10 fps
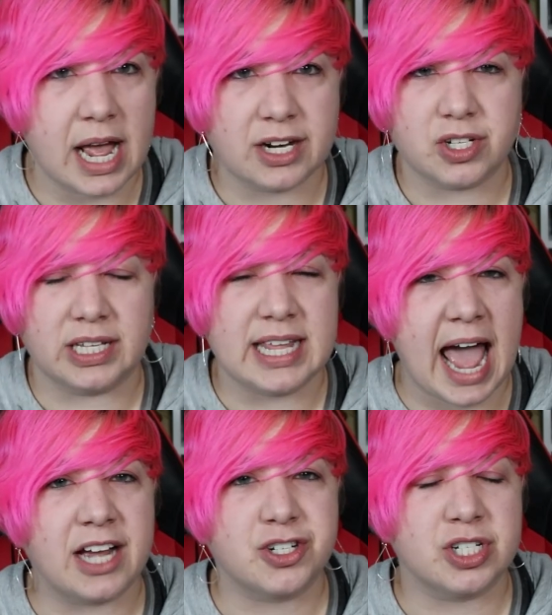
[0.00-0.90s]
actually, like the
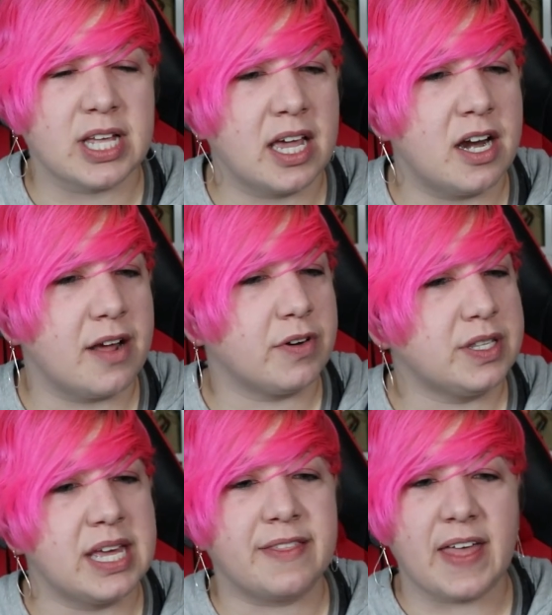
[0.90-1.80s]
action design and
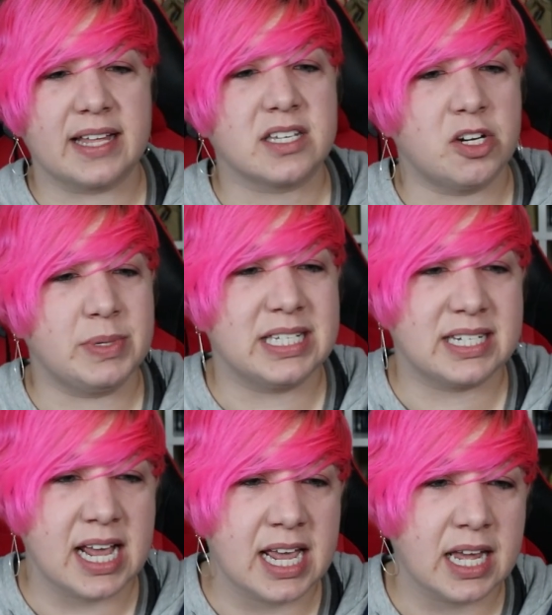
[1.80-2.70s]
everything, that's gonna be
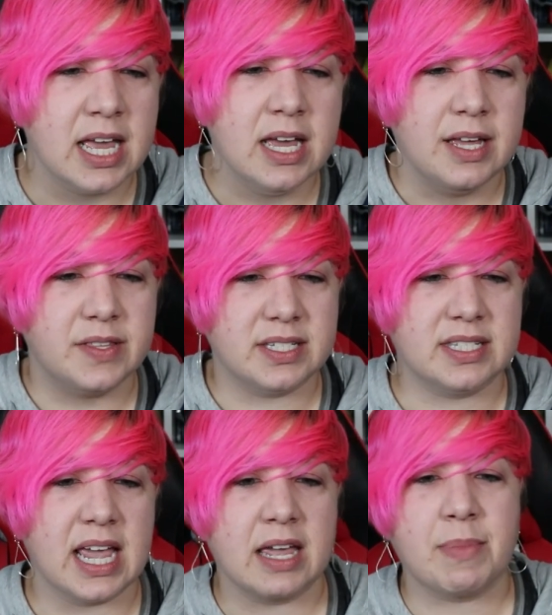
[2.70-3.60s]
staying the
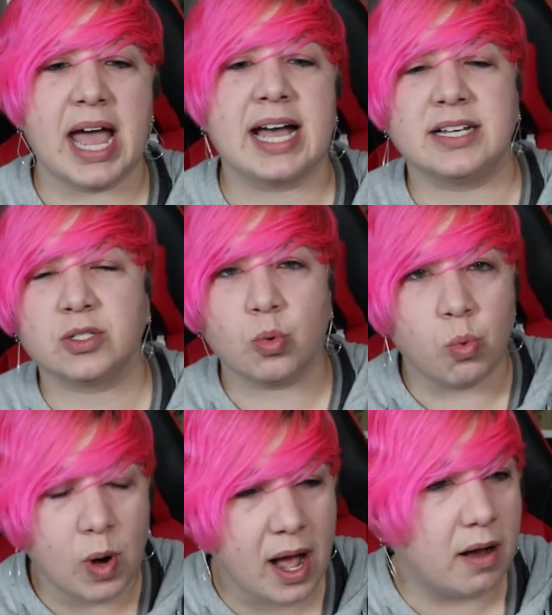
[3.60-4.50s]
same as
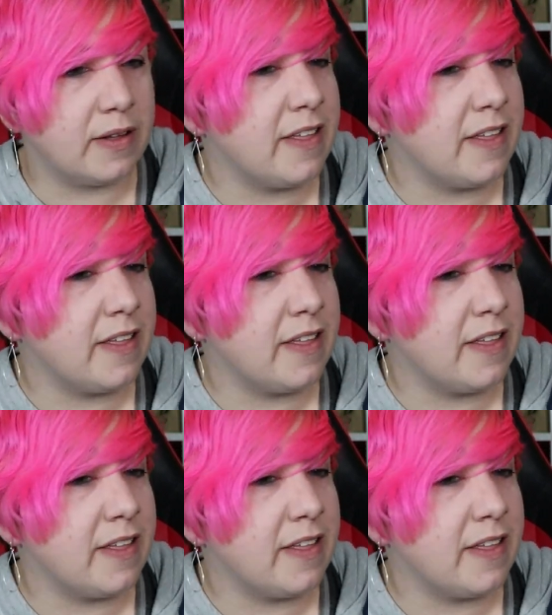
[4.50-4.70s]
well.